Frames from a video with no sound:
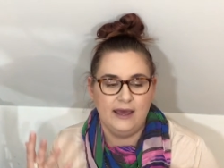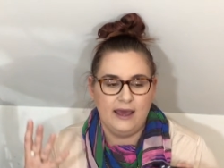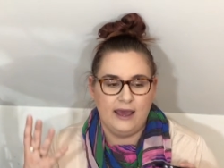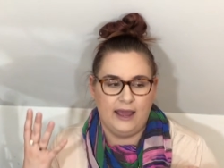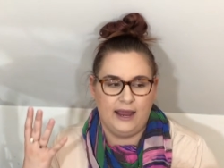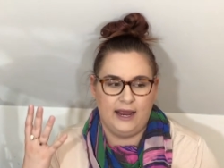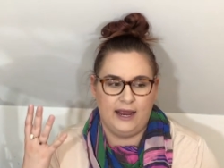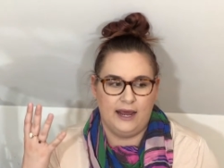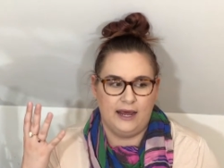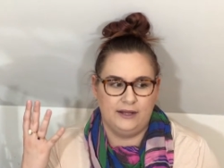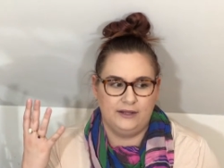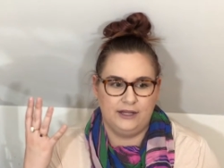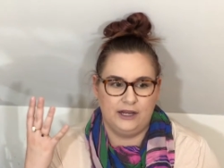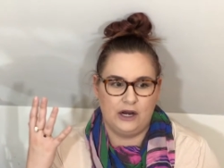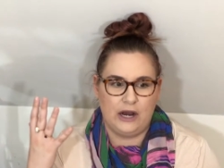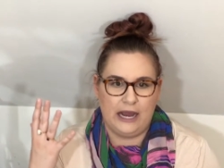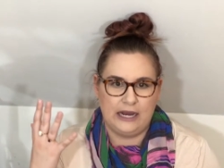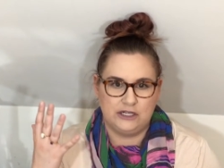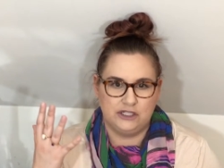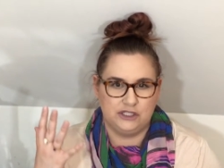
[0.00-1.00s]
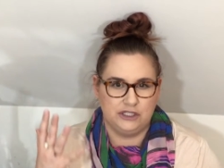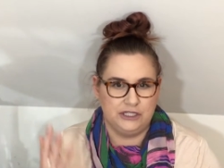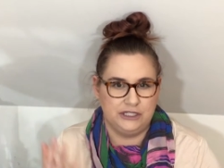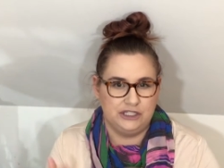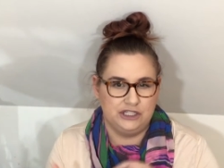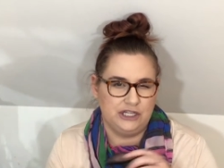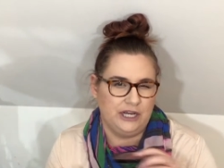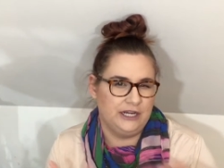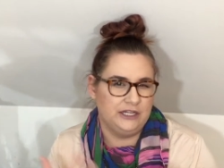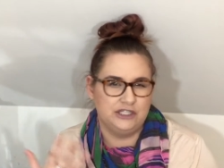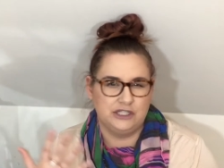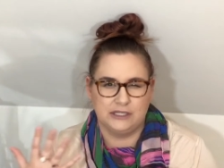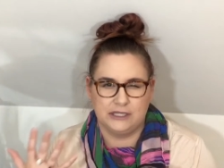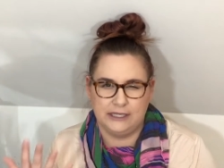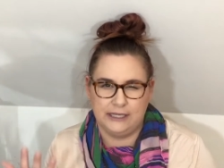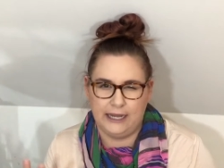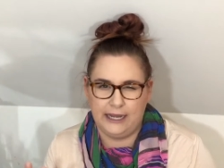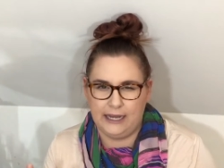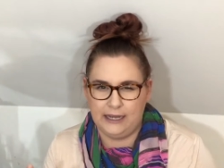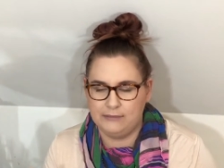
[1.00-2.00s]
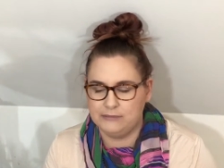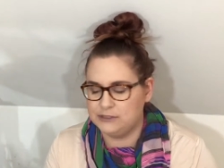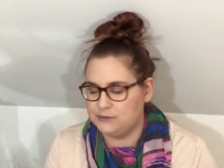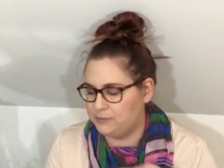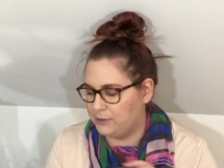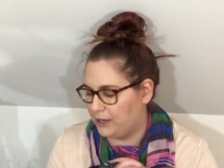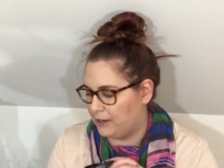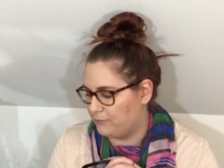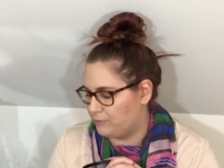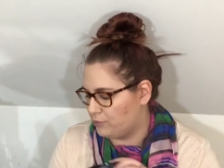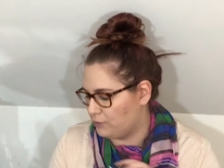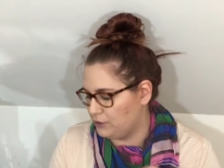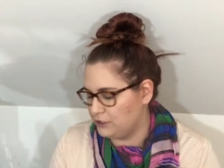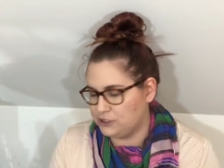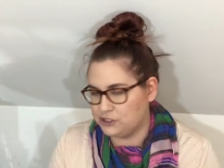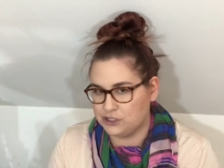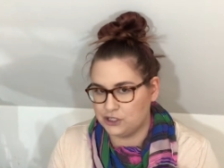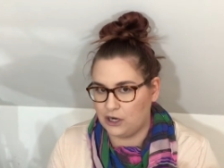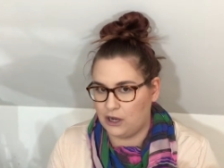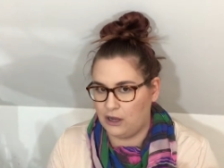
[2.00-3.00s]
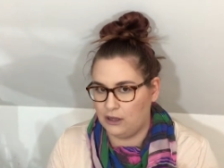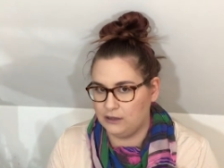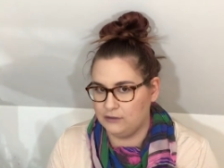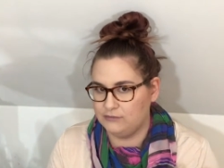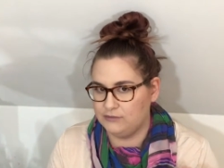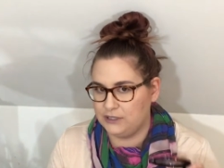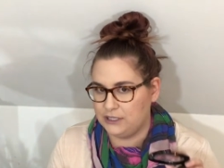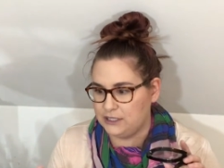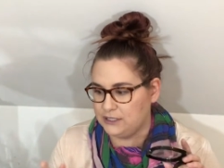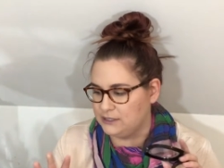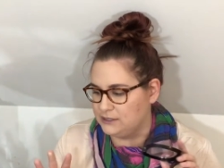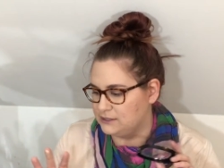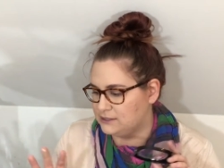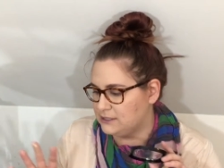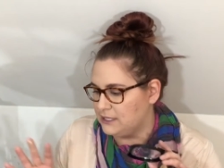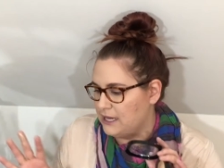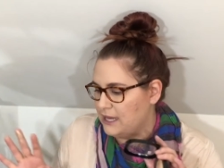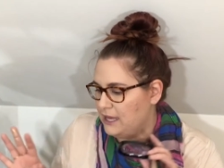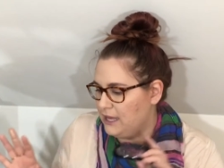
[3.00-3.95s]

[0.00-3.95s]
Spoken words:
and they're actually changing the names, but I'm pretty sure all of these